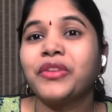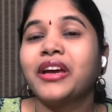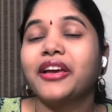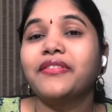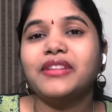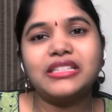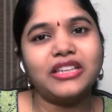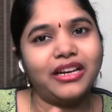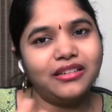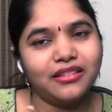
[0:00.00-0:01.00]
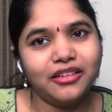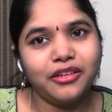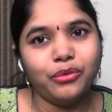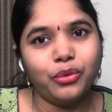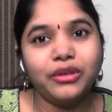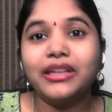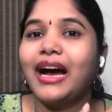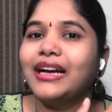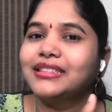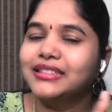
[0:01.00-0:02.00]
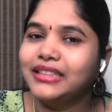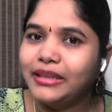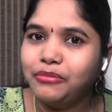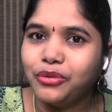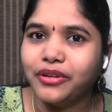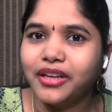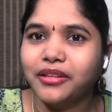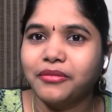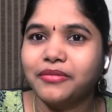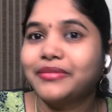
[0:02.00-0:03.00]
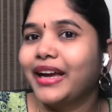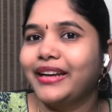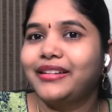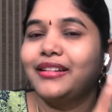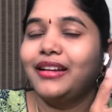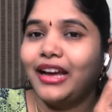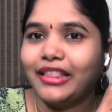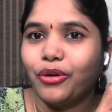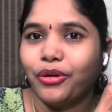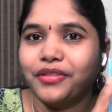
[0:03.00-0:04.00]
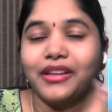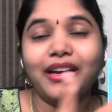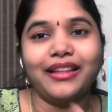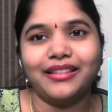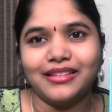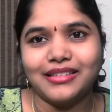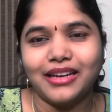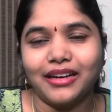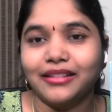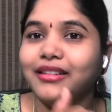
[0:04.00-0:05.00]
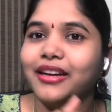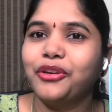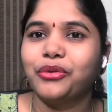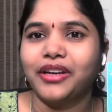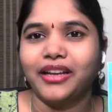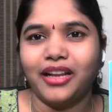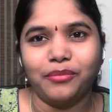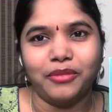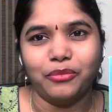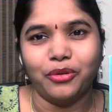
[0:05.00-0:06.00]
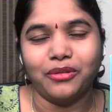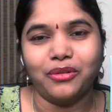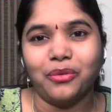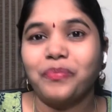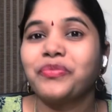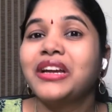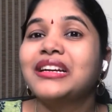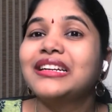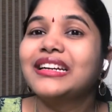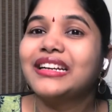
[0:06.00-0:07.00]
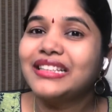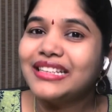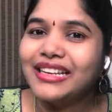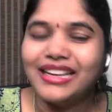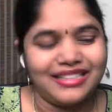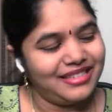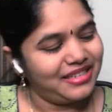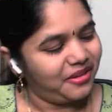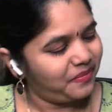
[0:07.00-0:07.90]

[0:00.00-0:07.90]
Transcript: If the child is little older, ask them to read the title and the author and then start it, and you can help them also. Let's see.